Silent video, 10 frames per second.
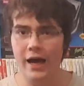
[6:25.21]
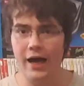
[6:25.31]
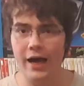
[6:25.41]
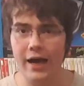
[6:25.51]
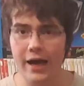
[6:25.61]

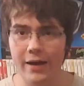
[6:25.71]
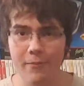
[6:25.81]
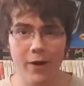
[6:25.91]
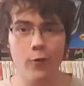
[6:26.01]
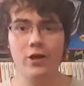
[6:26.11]

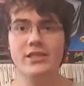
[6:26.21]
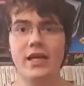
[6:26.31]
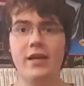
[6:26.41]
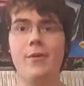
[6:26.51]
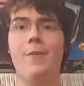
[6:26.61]
My work's
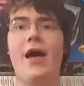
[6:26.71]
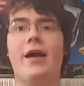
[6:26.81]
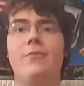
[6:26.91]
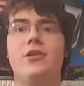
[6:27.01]
sending me back up